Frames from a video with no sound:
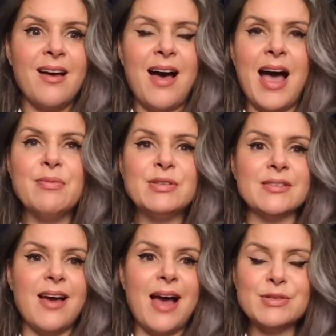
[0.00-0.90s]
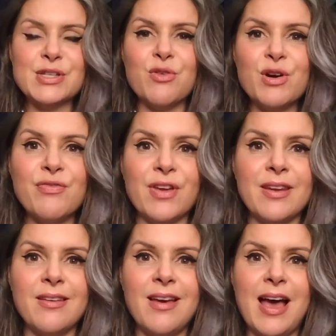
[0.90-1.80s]
I was an orphan.
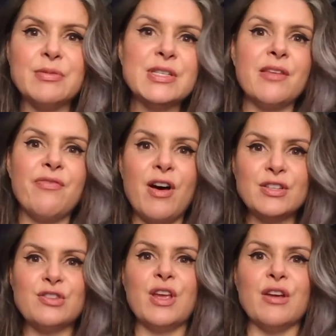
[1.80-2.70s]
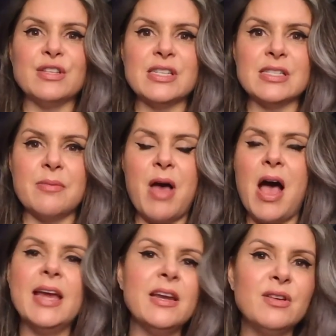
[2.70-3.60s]
I was in the foster care system.
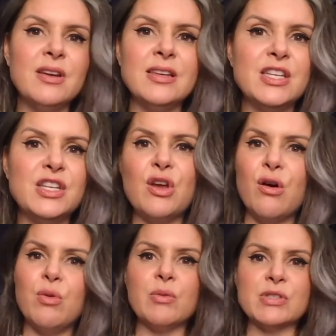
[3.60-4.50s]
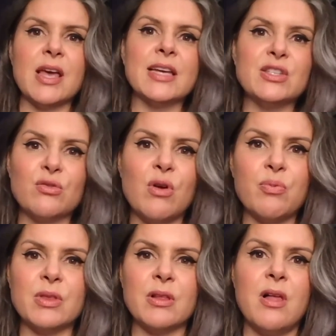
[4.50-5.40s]
I didn't know what it was like to grow up
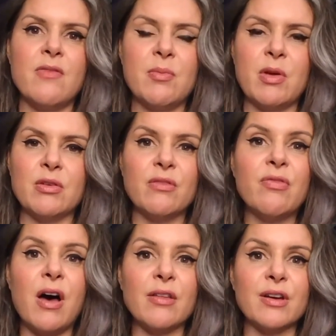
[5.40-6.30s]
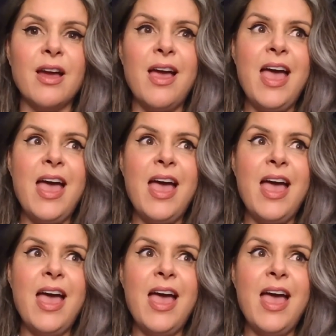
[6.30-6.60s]
with a loving mother and father.